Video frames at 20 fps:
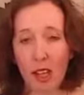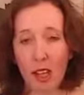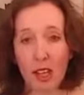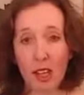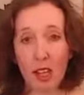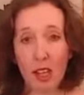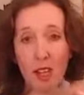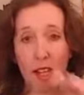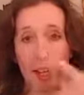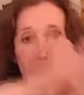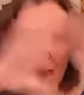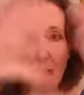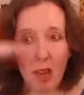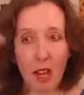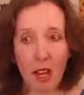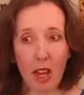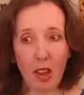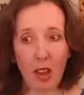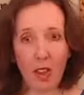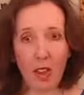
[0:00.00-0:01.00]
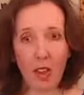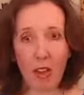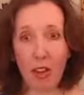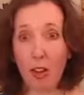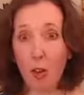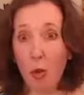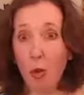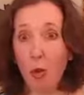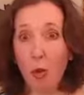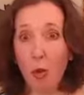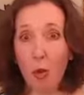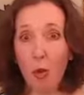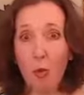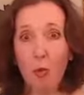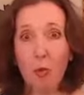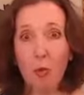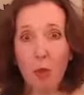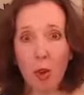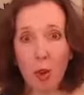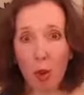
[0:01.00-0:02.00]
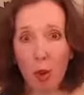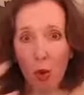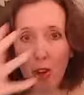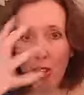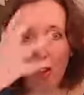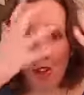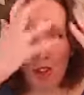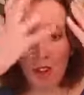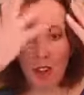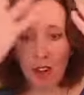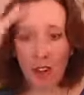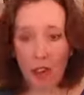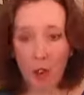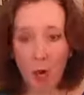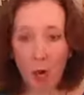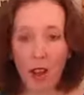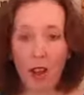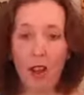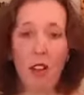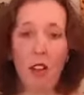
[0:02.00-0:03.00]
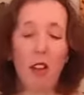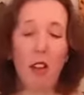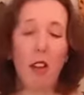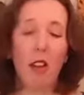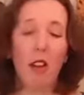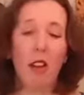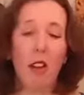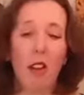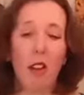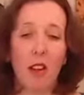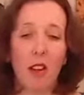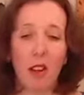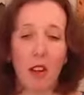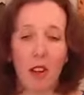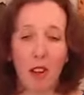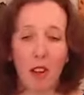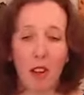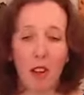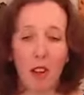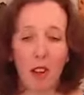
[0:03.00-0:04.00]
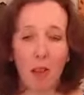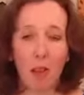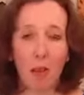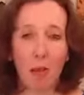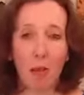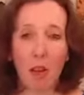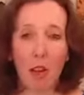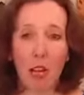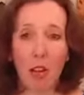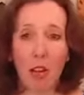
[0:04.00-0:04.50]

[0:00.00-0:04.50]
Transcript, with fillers: this space in your room or inside of your head just to be.